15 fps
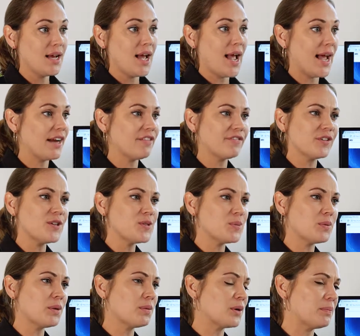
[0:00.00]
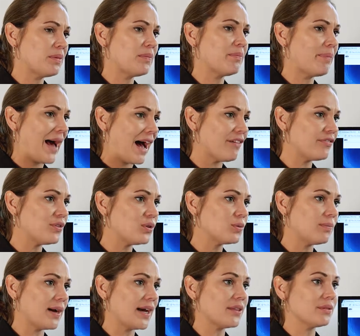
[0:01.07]
And at first we were a bit
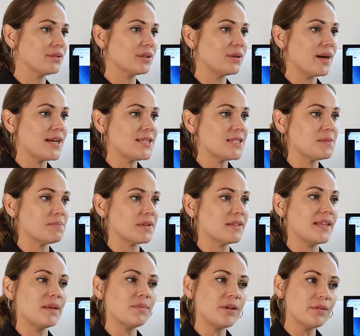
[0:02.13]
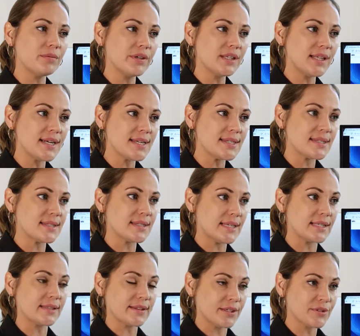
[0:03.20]
baffled by the request, but then we realized
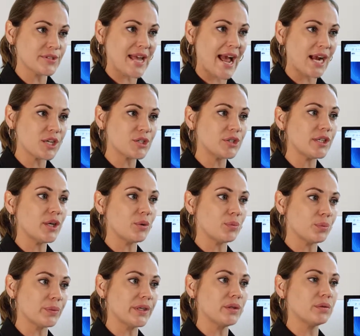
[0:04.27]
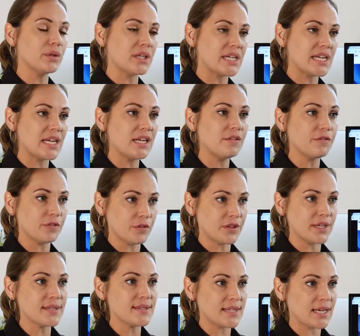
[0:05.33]
that there's actually a real need for
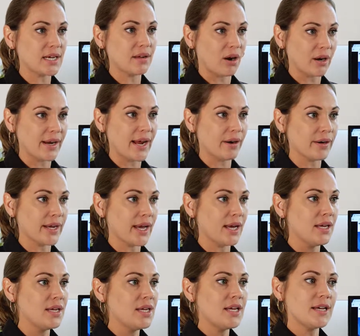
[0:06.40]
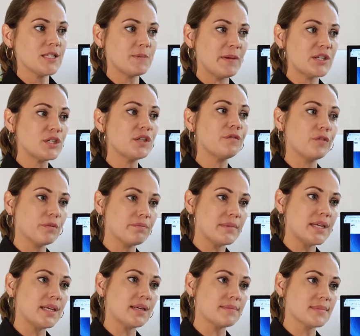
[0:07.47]
this in our area, especially for
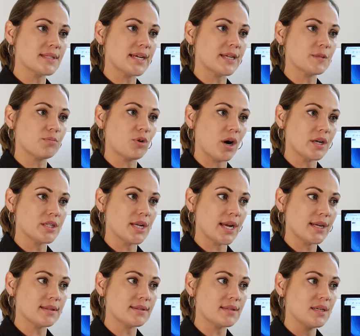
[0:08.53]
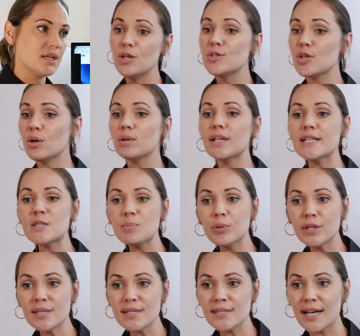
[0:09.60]
medium-sized projects. So let's
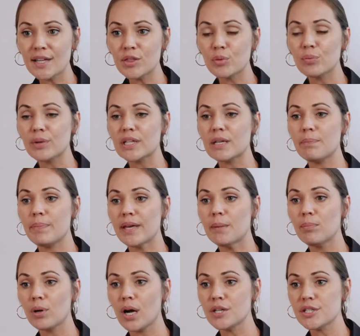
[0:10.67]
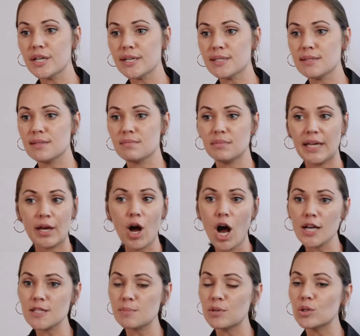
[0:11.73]
put aside the really big projects like
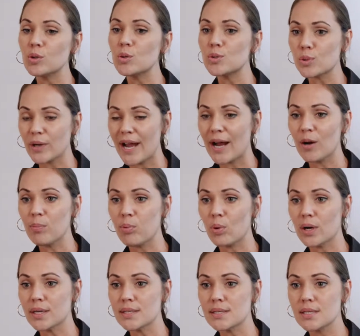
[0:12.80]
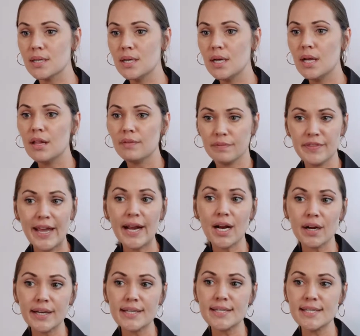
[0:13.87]
hospitals or airports.
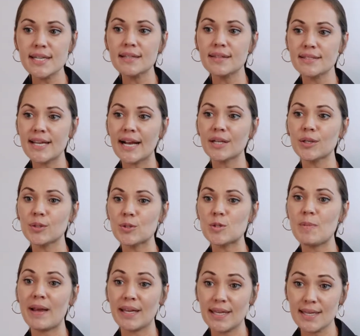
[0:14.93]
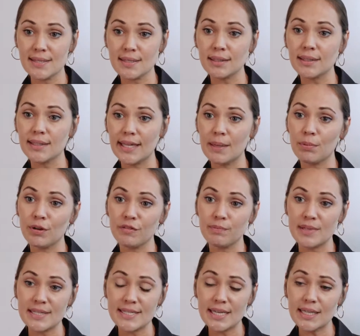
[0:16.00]
There, indeed, the technical spec is a labor of
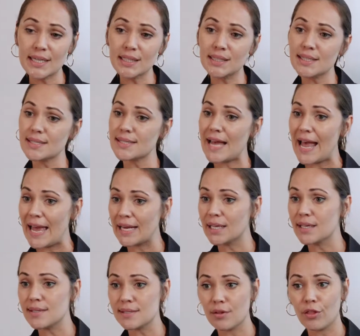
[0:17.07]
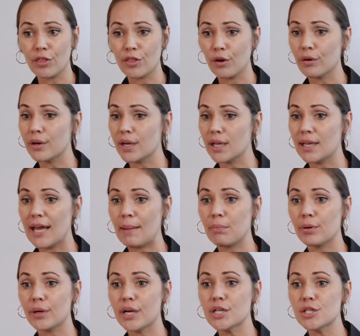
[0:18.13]
meticulous, endless, and thorough
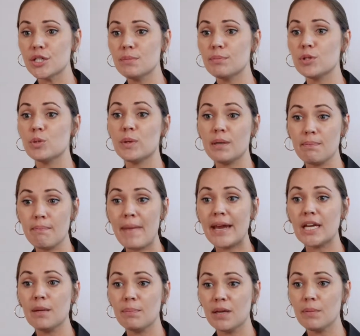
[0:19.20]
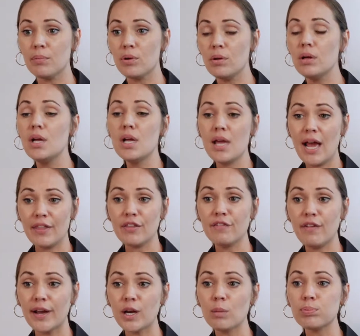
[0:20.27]
collaboration between many people, and the
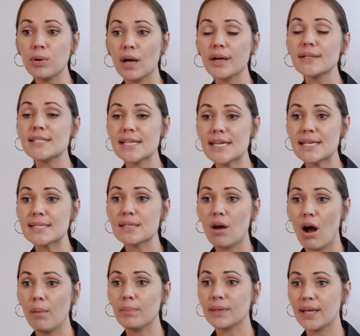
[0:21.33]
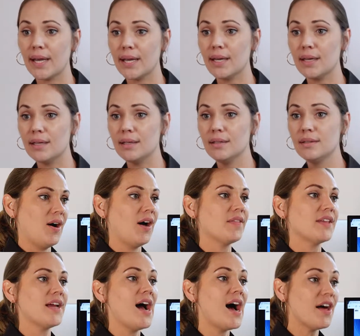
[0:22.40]
final product is complicated. On
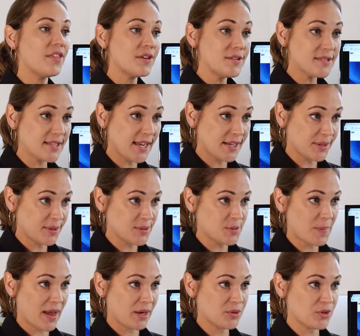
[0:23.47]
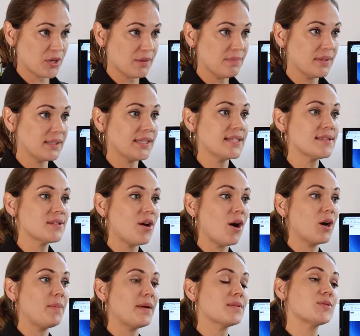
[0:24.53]
the other side of the spectrum, let's
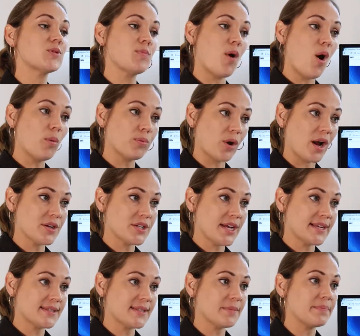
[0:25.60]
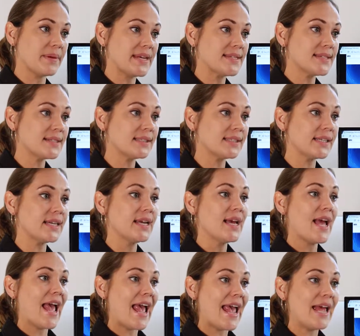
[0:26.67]
talk about small projects that basically
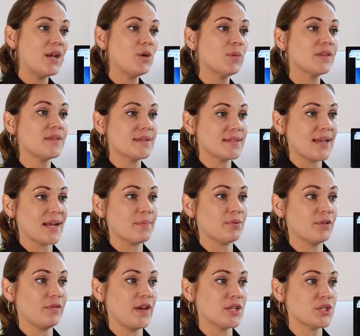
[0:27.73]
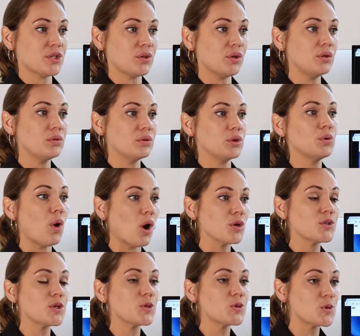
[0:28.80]
end with the sign professional who
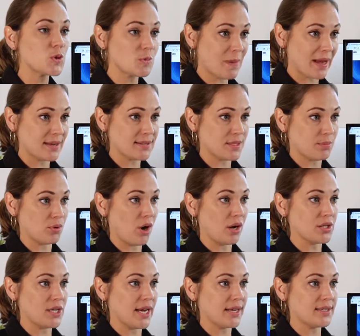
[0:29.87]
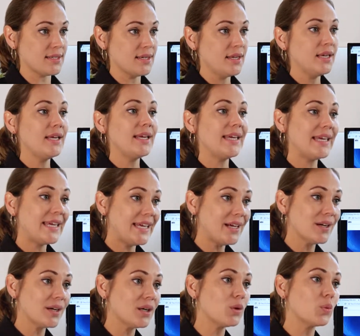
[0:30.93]
also specs the project.
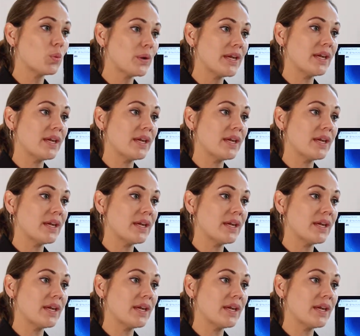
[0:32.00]
Here, we